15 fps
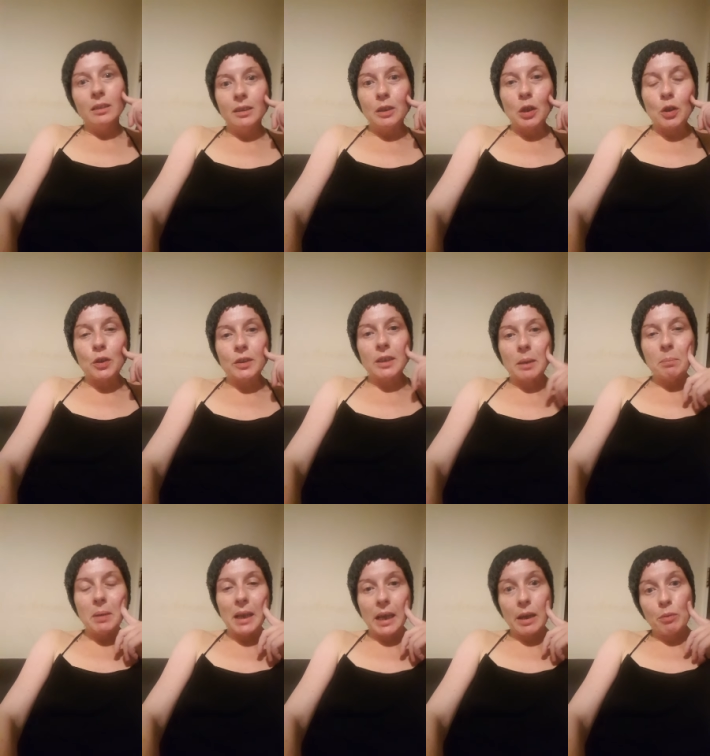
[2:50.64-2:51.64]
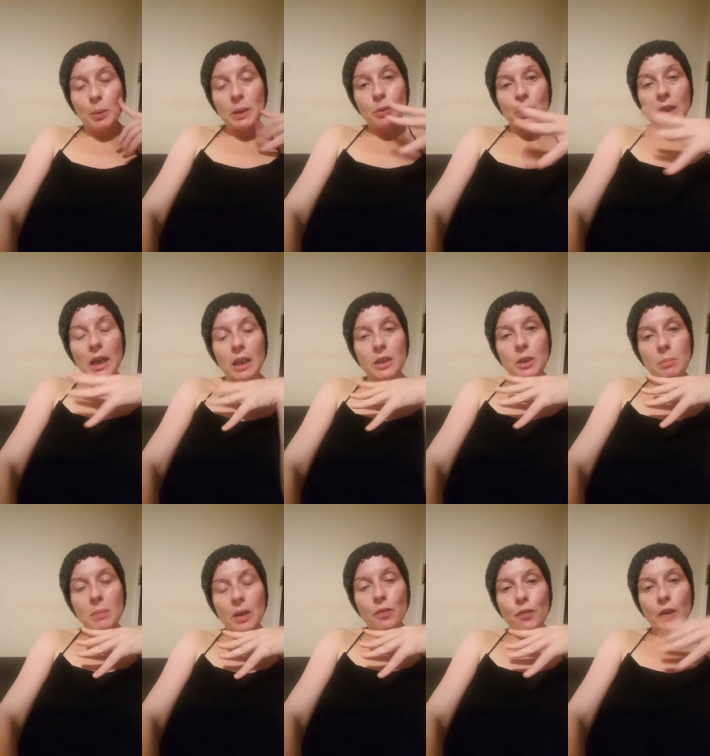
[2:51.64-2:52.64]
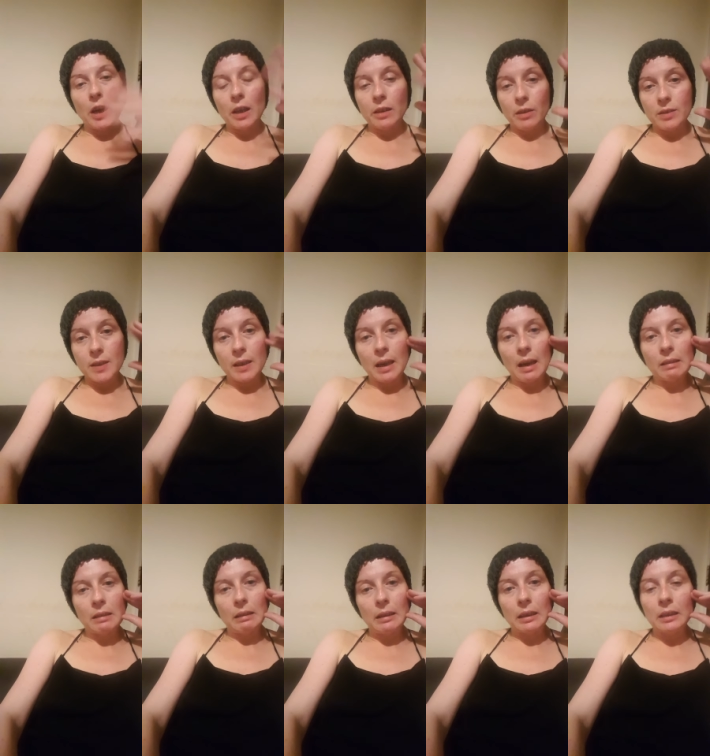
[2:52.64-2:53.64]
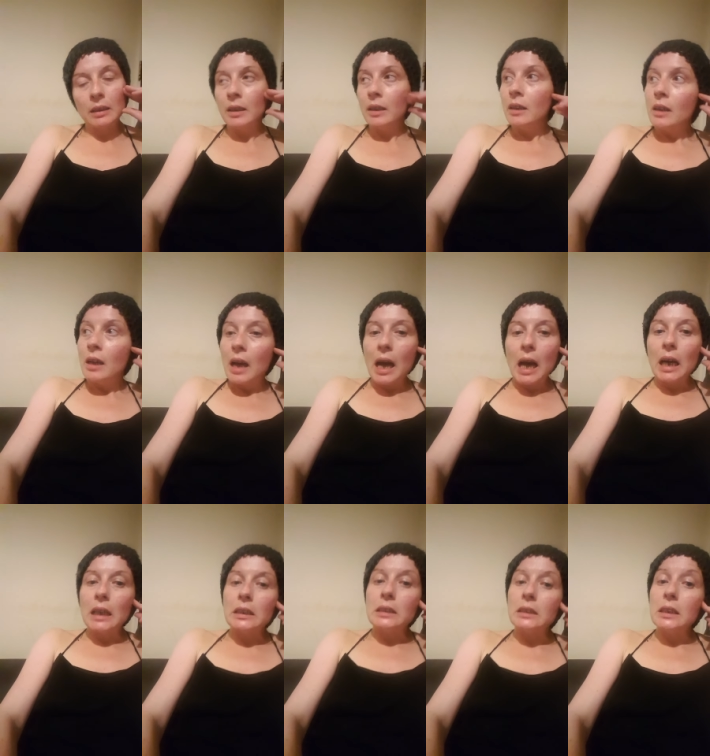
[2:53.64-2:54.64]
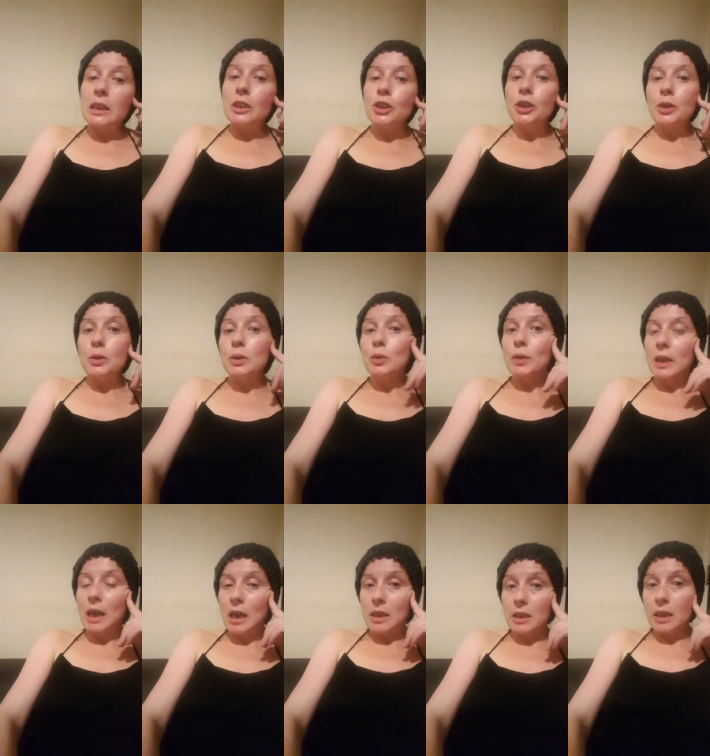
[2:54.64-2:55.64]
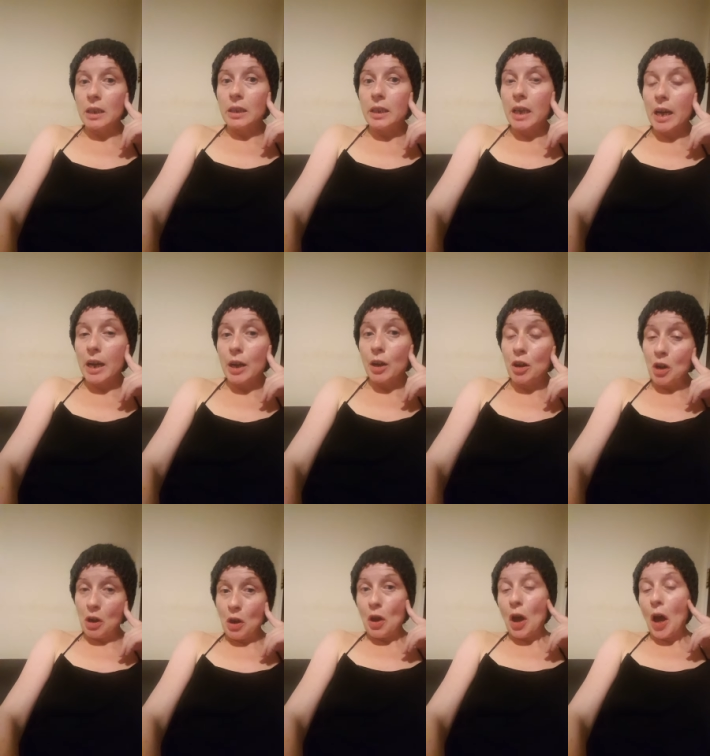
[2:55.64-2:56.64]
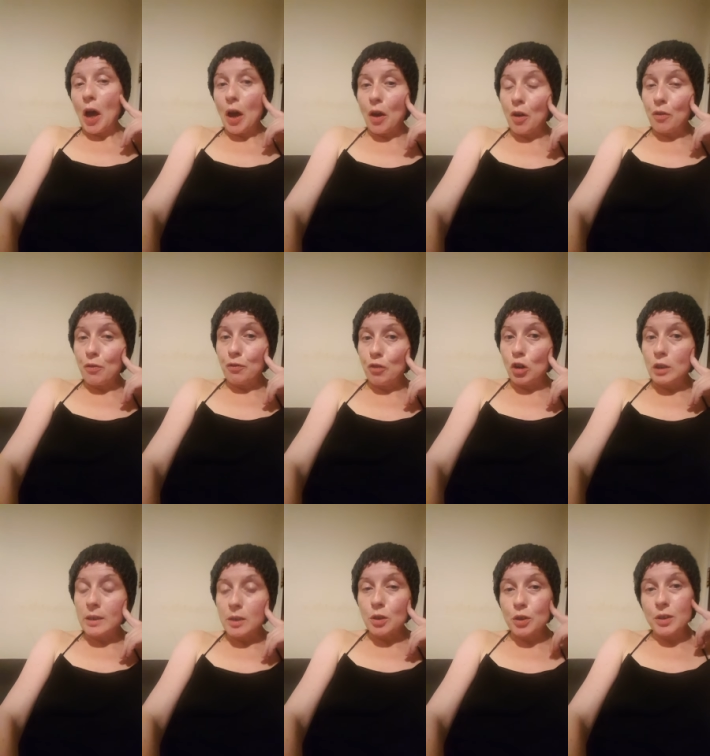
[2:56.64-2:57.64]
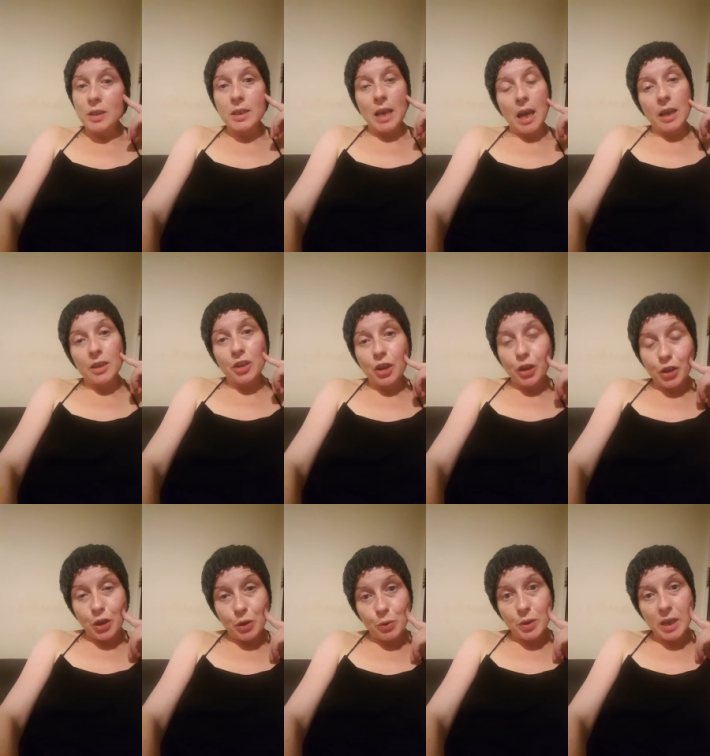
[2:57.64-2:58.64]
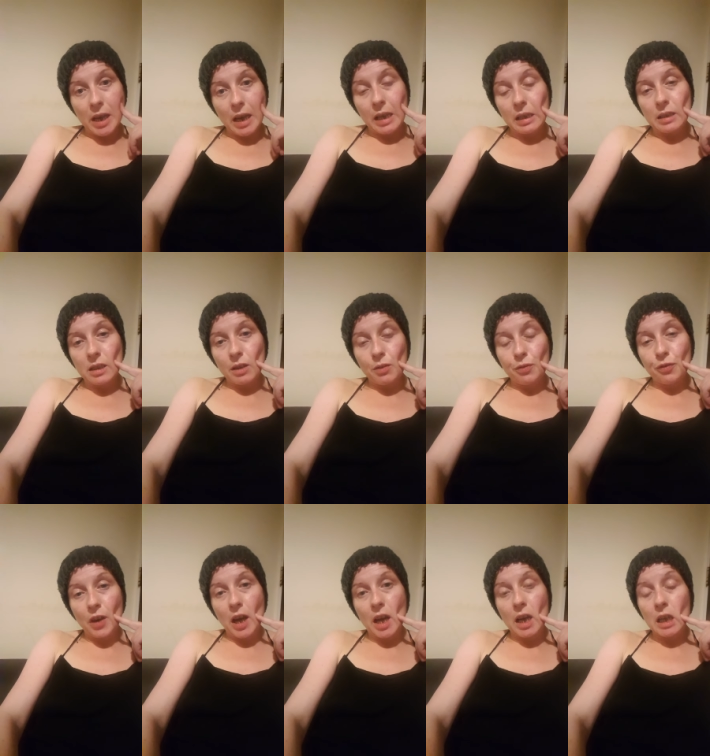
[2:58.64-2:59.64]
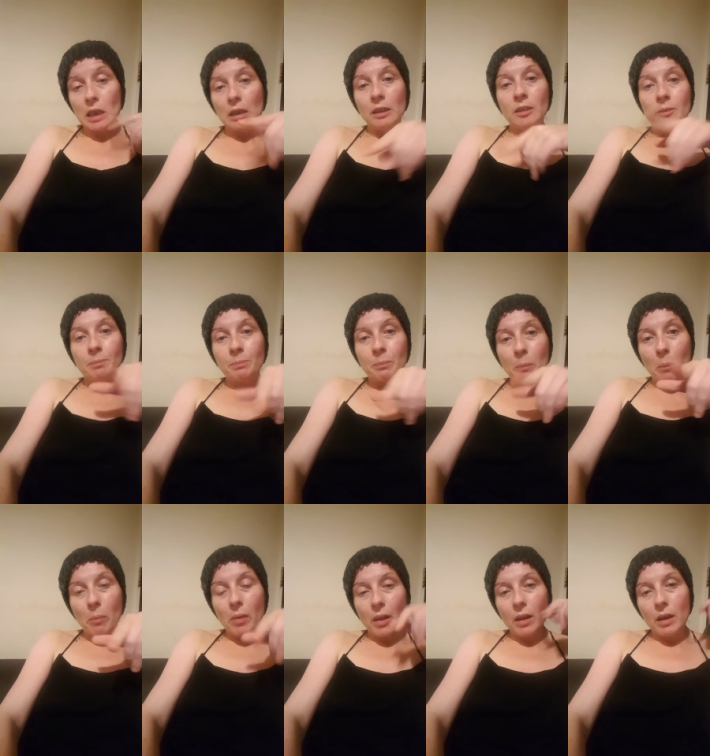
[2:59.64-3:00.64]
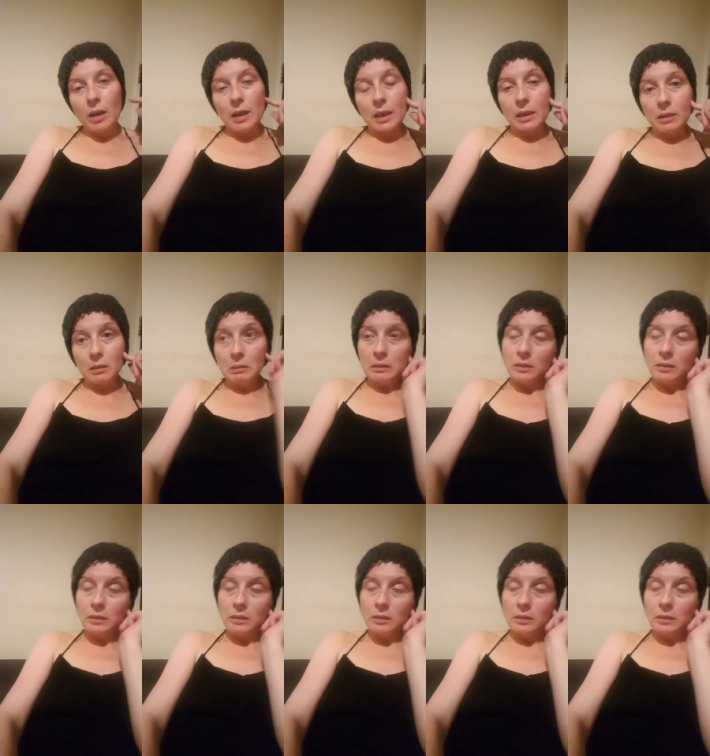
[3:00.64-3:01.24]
laws at play with regard to my faith as a Catholic and issues regarding their uh, falsehoods and their new tales of uh, a little